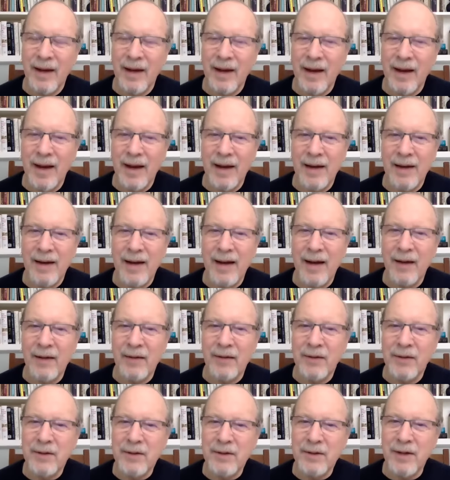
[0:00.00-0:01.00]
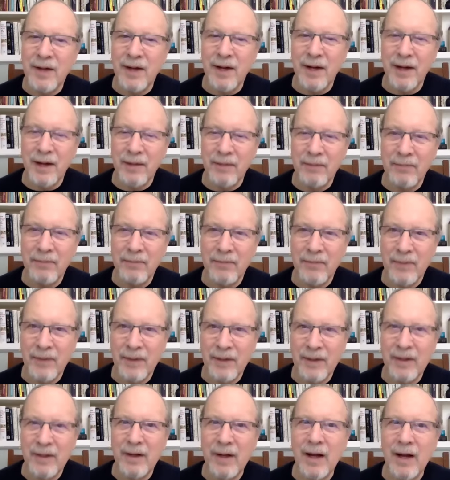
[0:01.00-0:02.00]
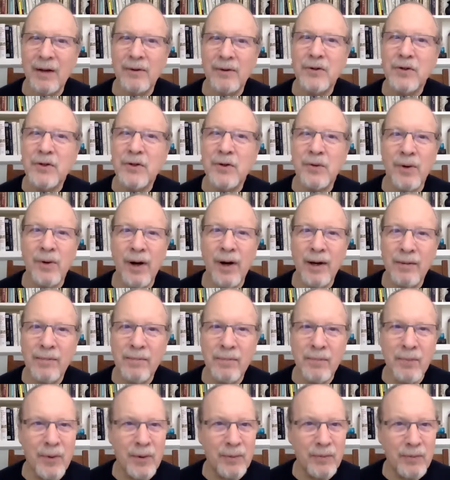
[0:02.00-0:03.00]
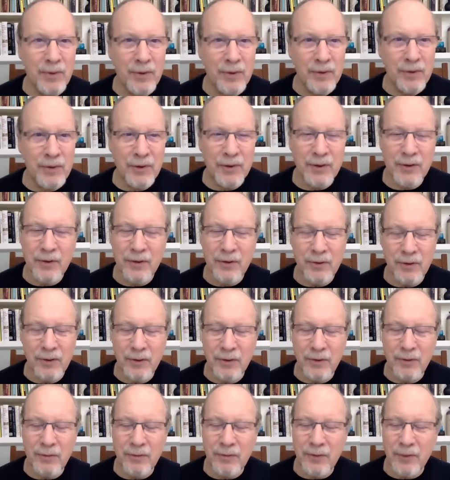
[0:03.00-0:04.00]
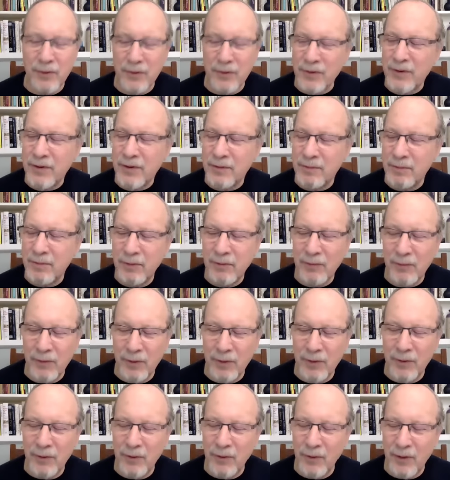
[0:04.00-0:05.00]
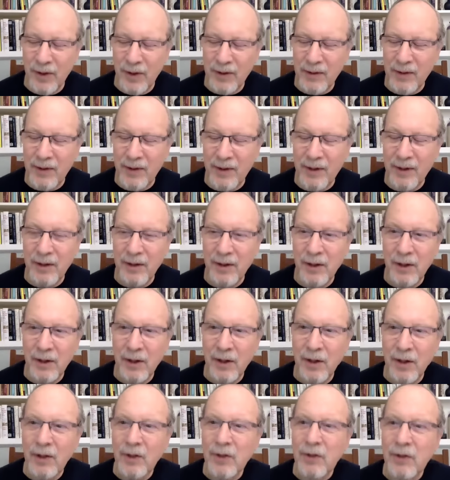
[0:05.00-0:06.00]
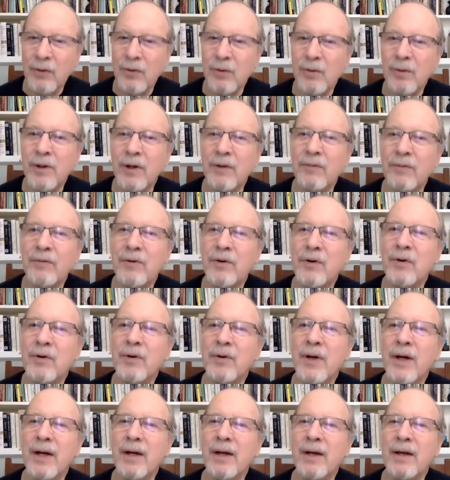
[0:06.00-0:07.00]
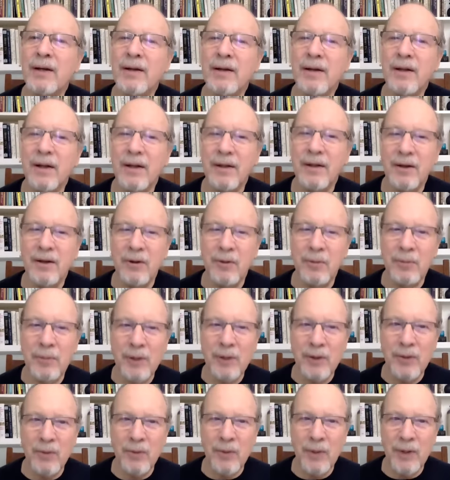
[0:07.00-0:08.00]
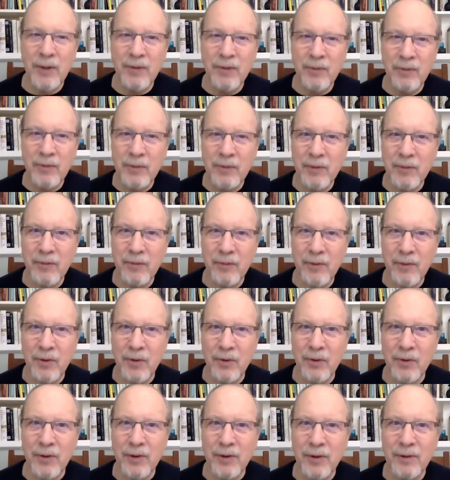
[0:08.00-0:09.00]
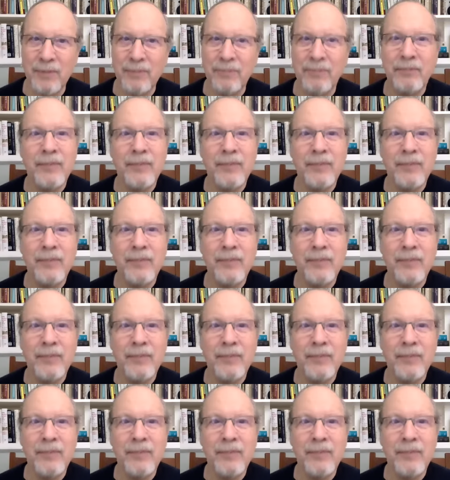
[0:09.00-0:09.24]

And now this time, I'll describe what we're going to do first before you do anything. You lift your head a little bit away from the floor,